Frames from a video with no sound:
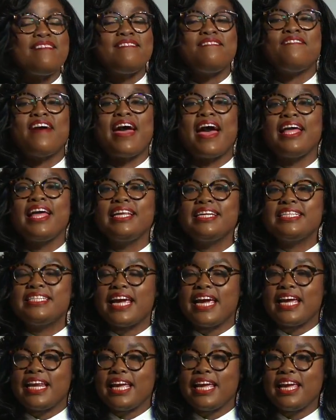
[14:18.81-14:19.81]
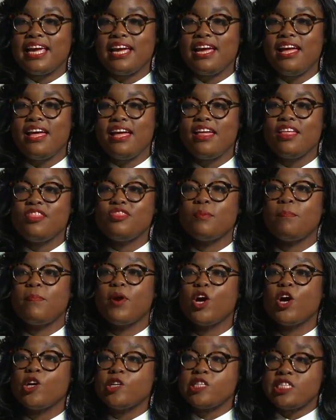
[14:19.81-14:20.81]
validating the
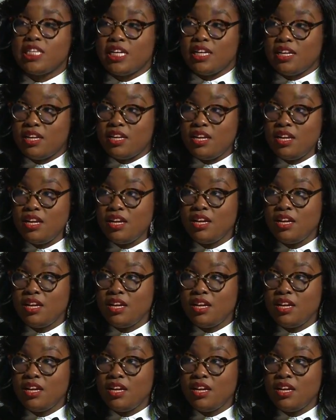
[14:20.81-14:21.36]
person